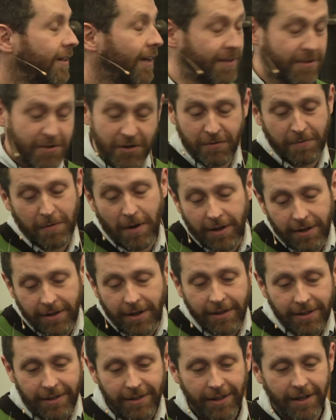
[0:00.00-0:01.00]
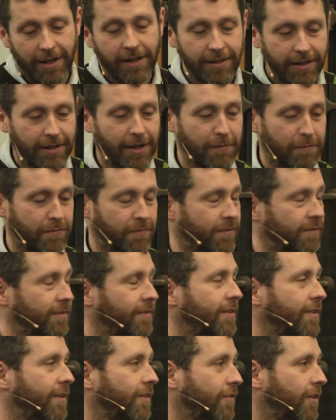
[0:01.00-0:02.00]
That's just I love
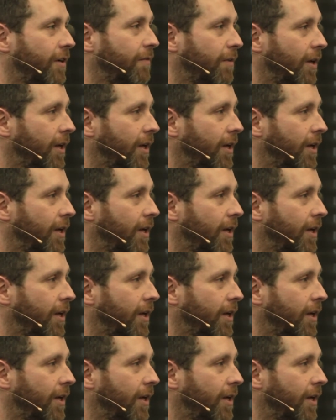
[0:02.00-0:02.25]
stuff